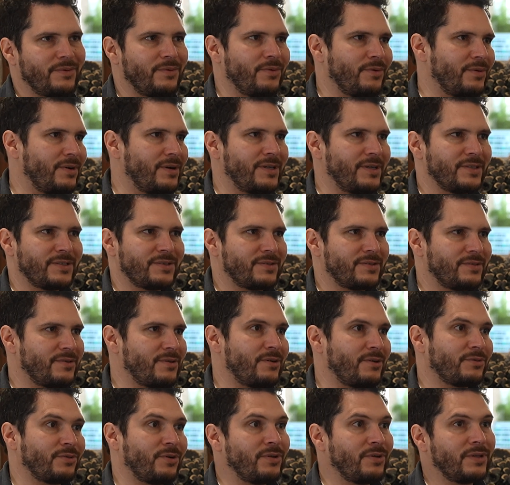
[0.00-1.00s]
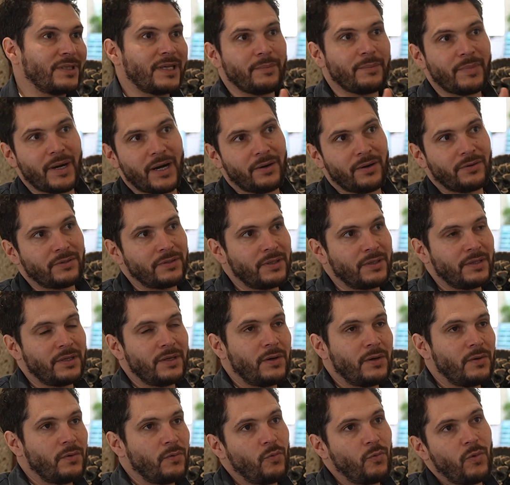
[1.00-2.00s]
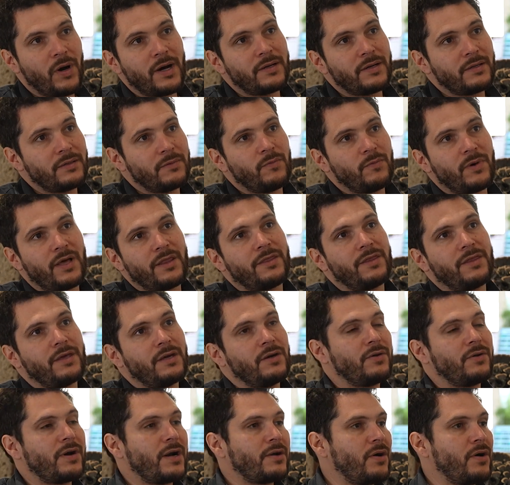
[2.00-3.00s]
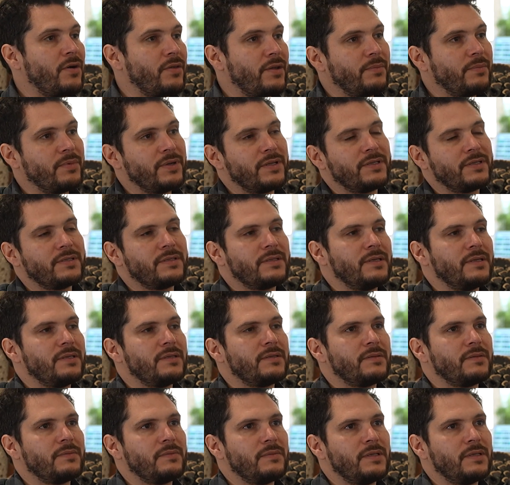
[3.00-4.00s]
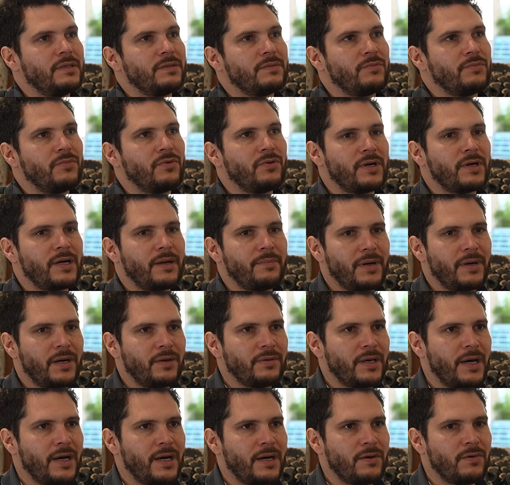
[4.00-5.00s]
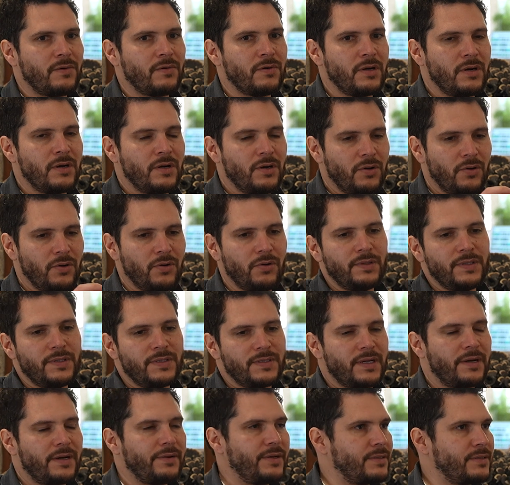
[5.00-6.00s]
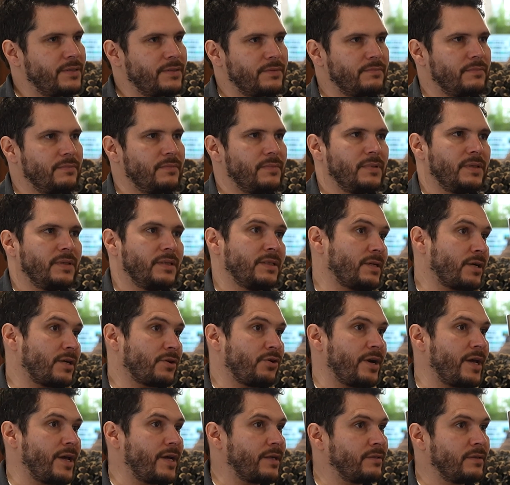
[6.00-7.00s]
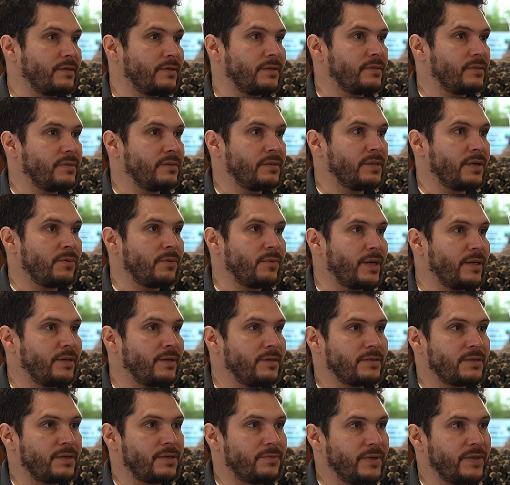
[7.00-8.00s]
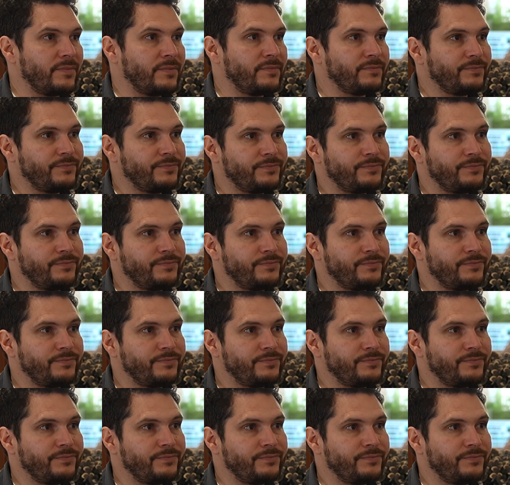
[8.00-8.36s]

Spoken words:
Or it's not only about one thing or another, but it's more about how all these areas interconnect in a way, interweave.